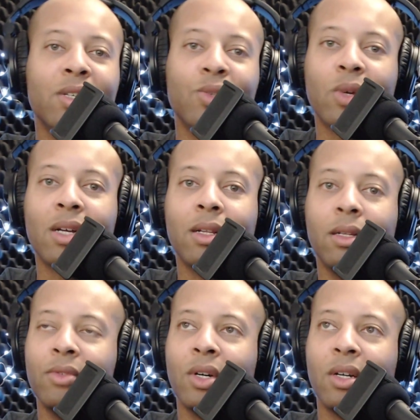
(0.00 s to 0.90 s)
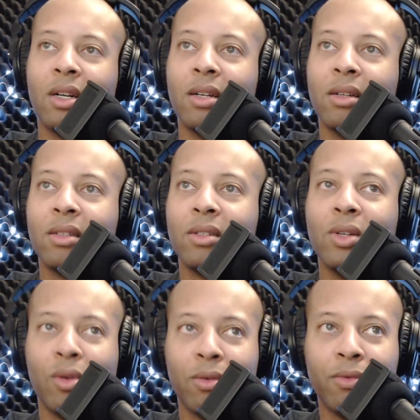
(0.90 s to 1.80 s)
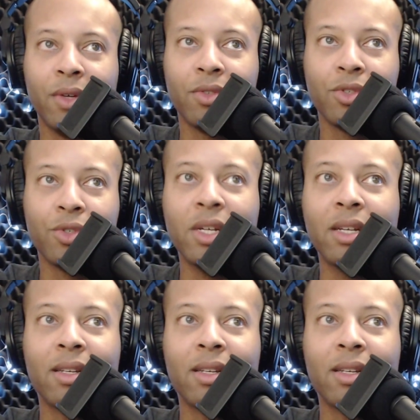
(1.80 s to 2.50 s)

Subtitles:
when I lived on good old 5th Street.